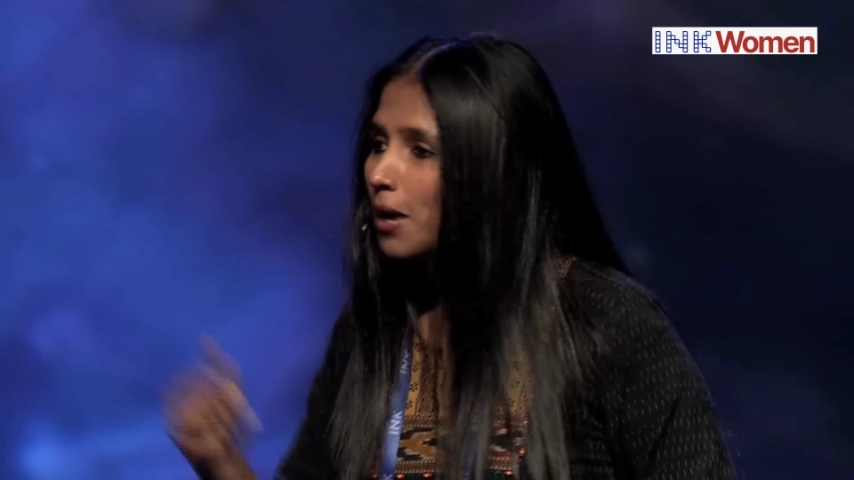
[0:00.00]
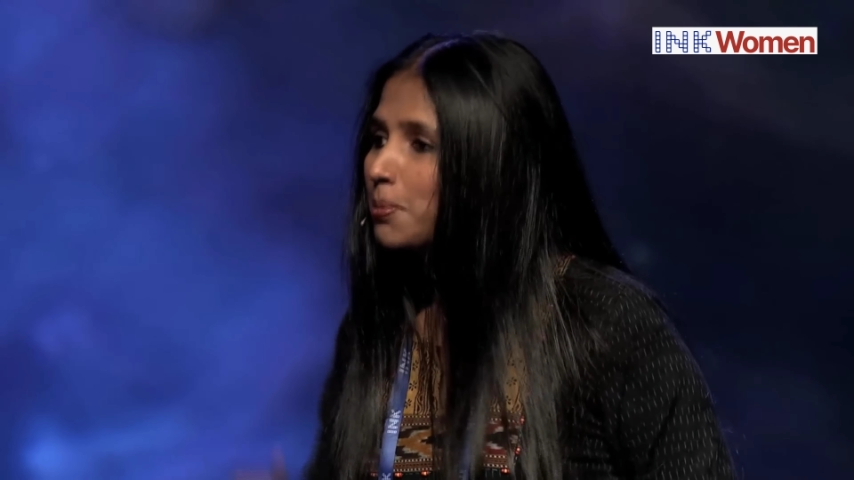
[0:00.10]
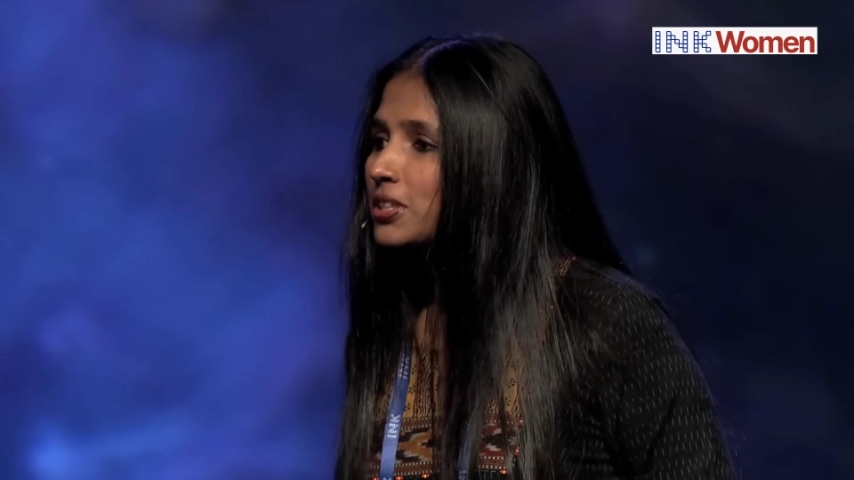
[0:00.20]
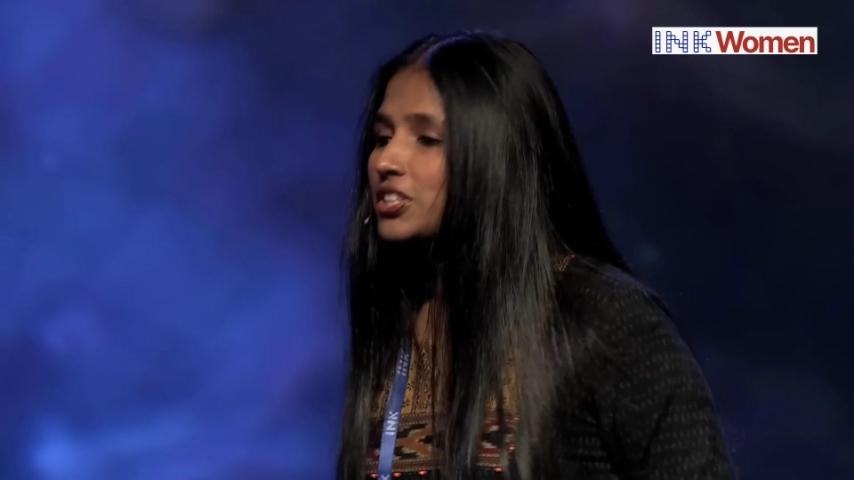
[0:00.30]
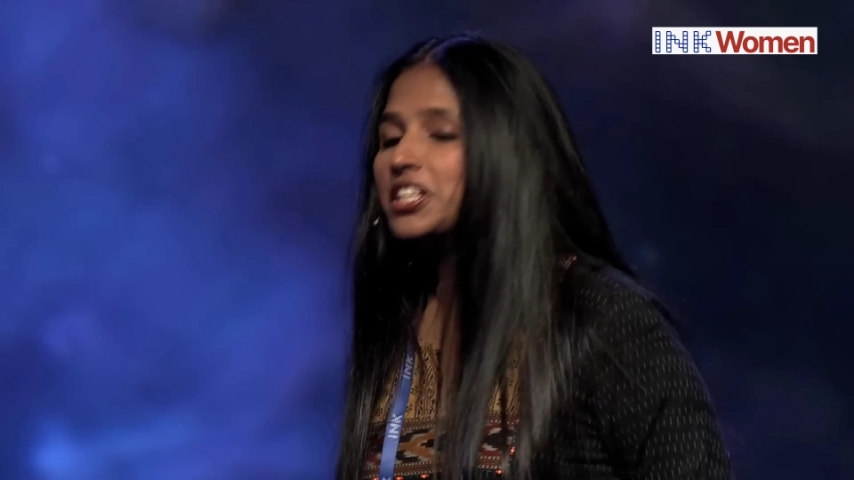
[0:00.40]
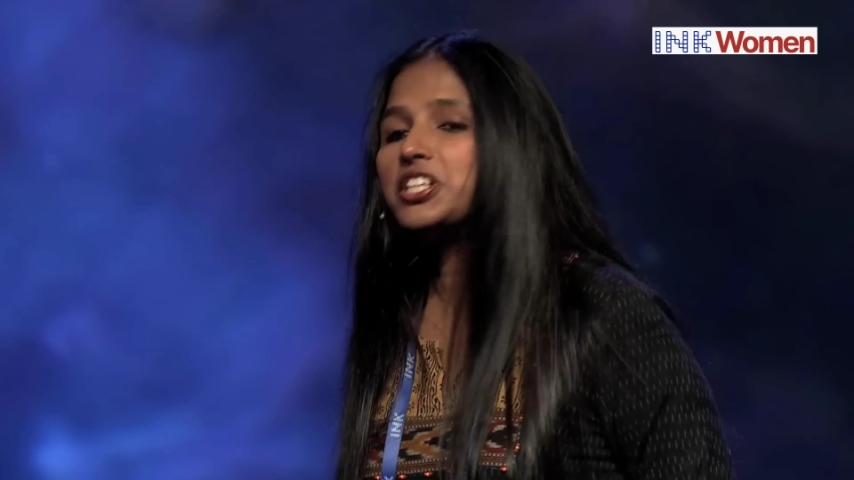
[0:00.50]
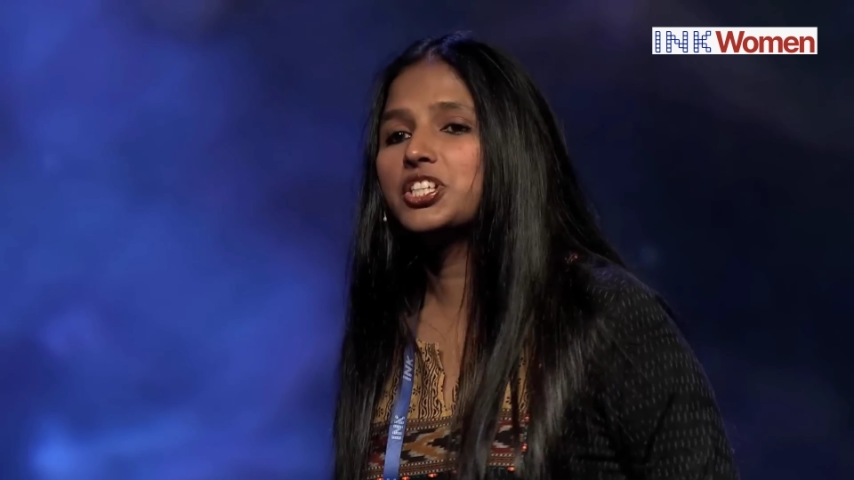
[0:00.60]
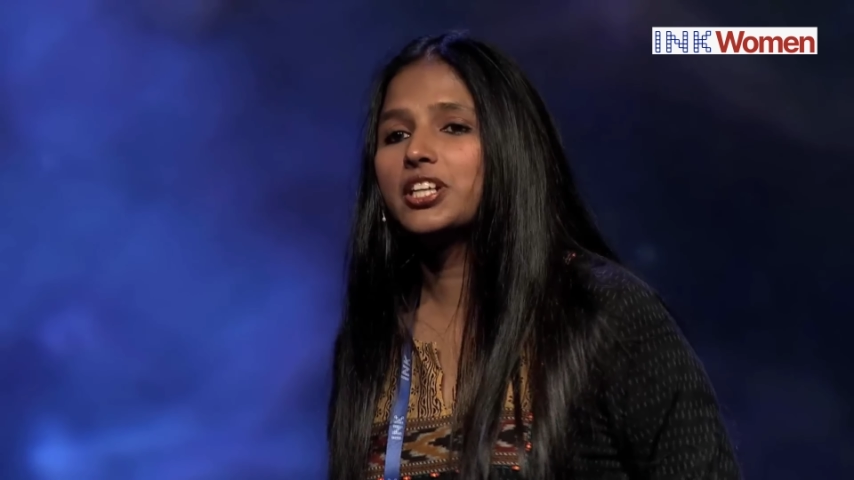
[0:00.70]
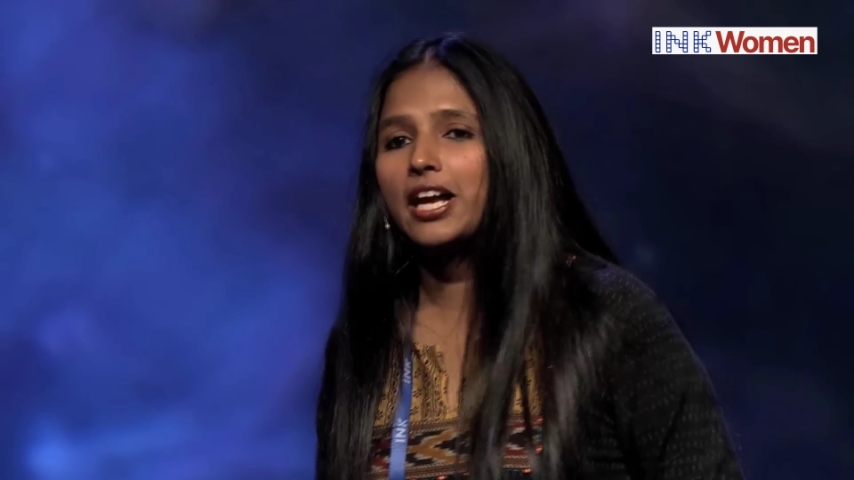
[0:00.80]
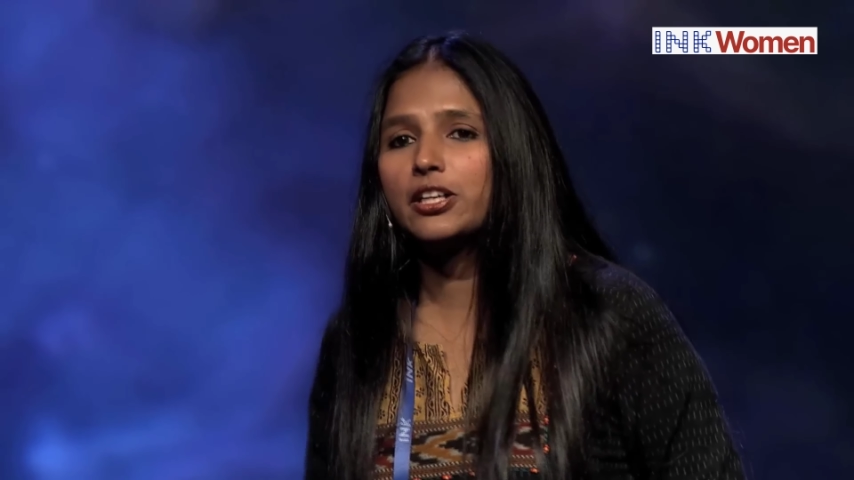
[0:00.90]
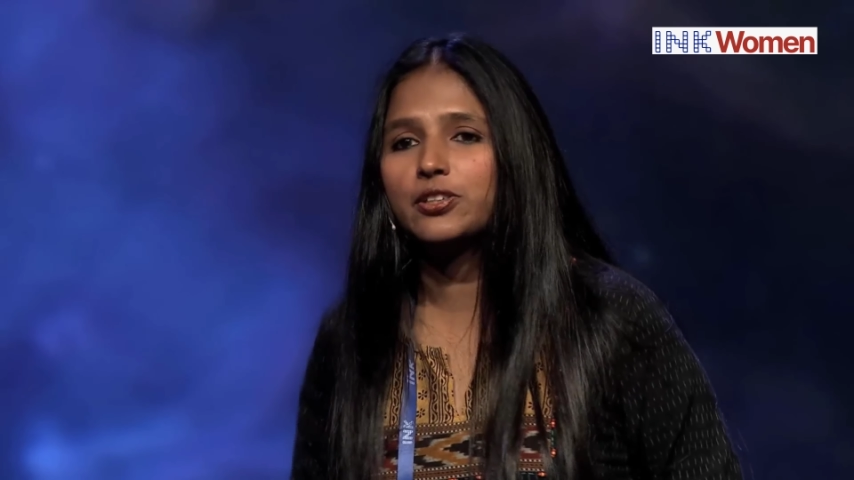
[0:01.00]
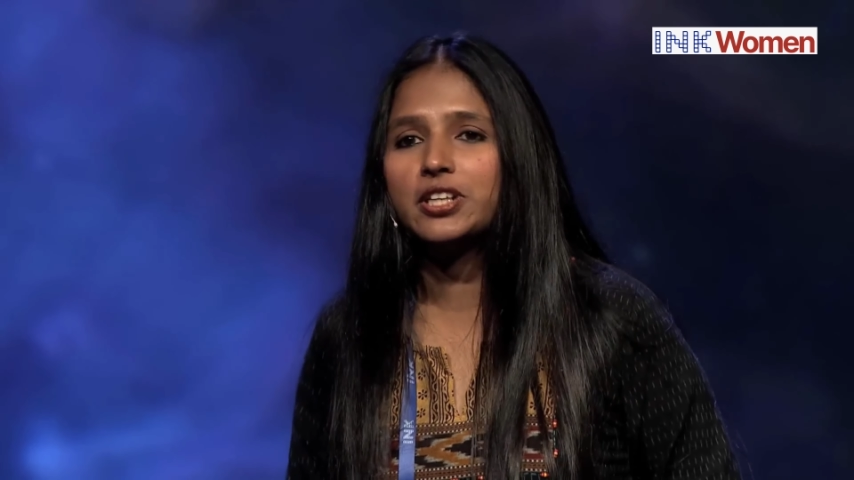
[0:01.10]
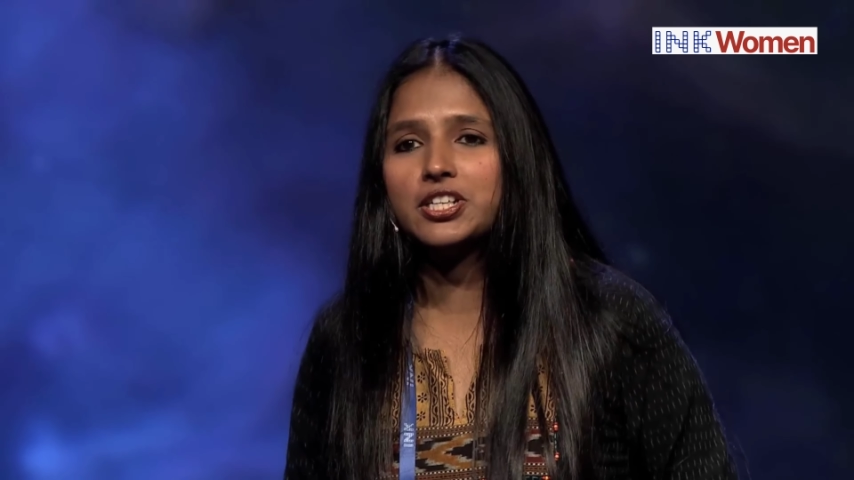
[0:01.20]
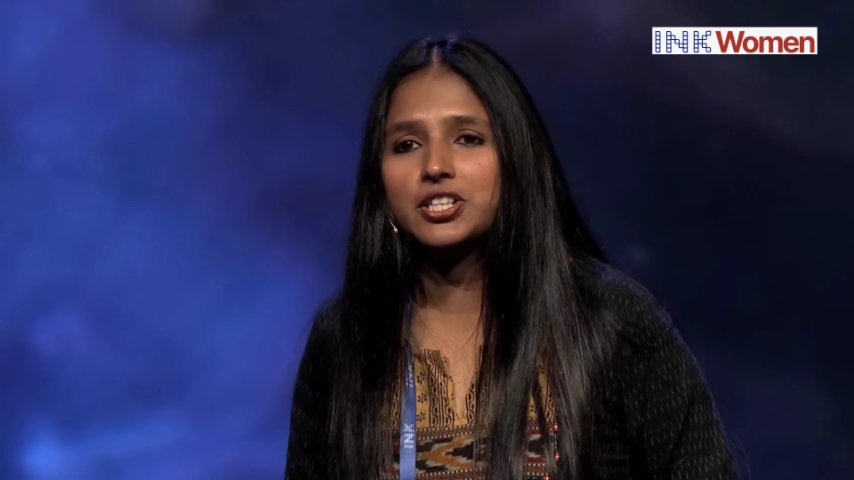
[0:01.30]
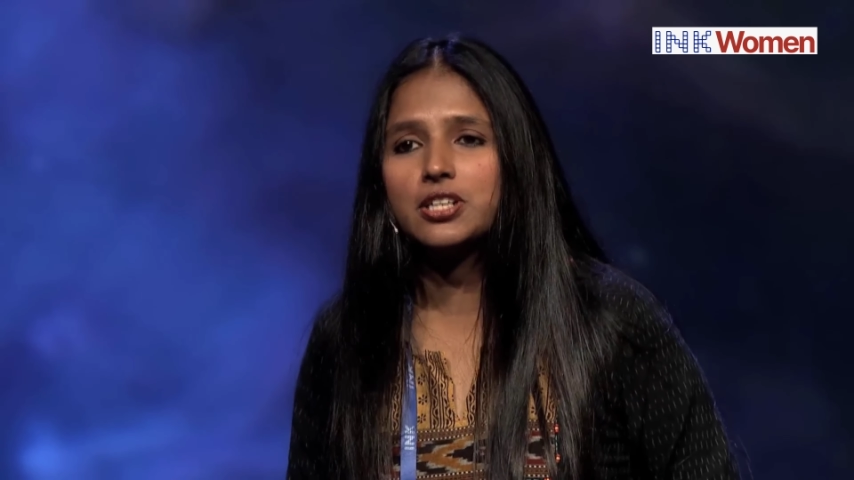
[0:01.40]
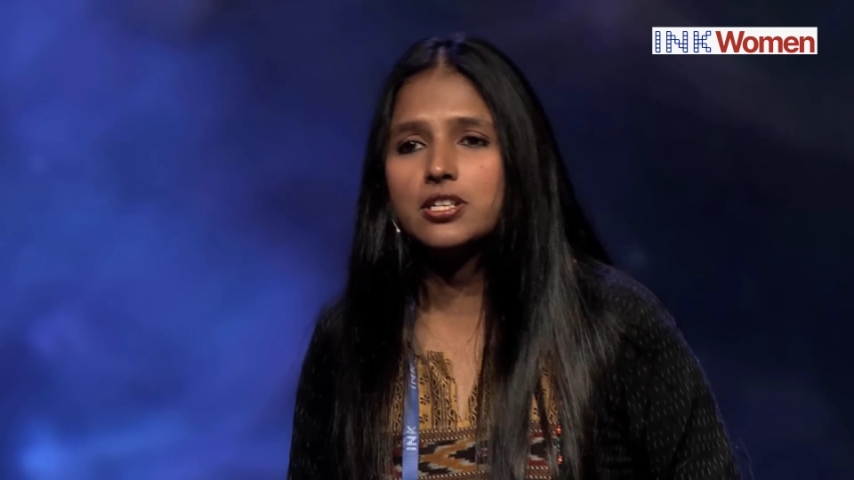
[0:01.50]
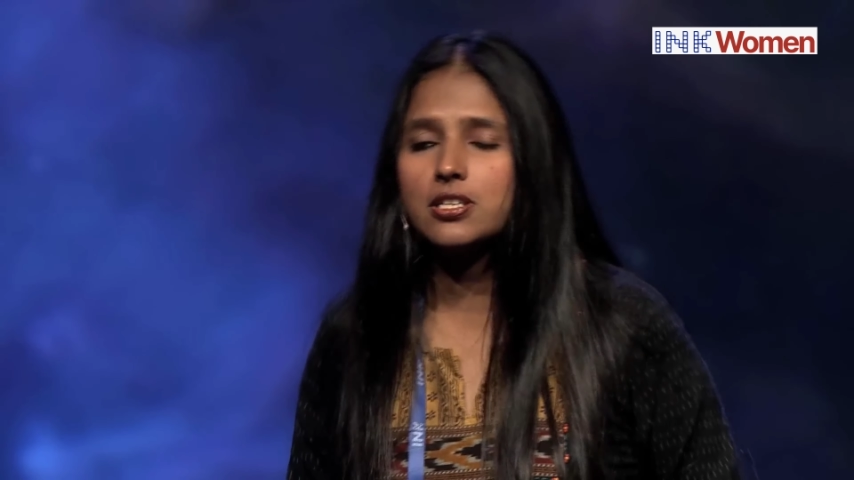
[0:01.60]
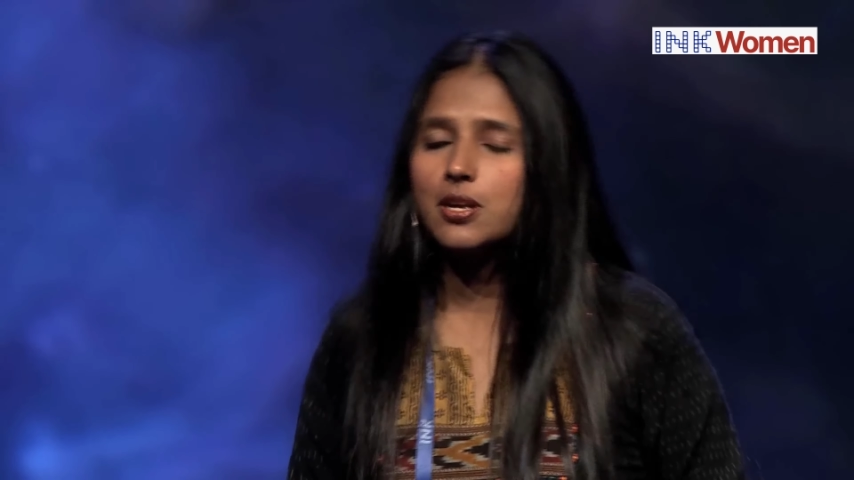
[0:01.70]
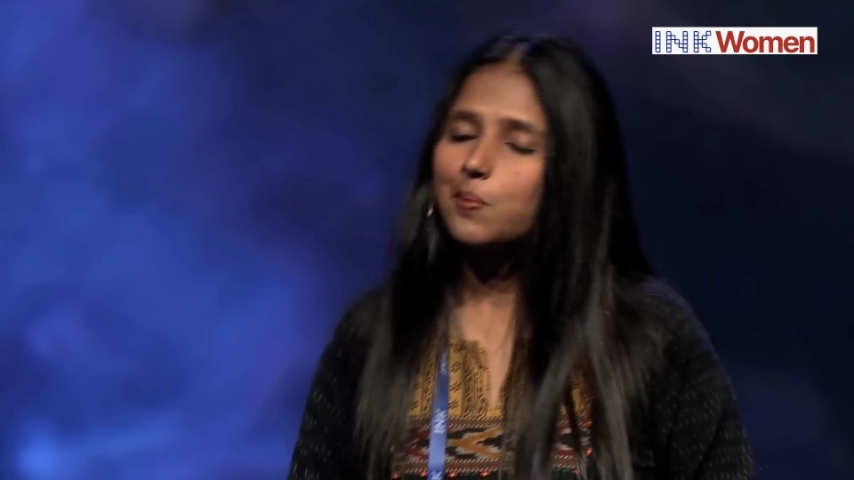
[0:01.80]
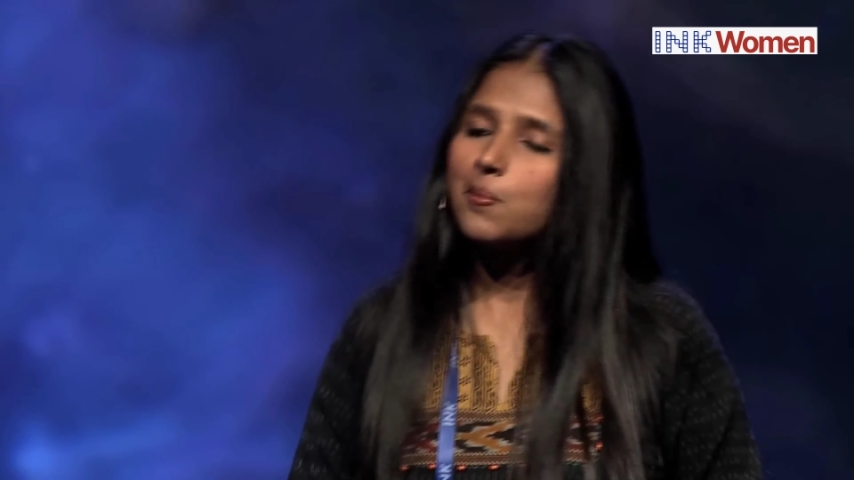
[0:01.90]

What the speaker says: Hubble's initial calculations,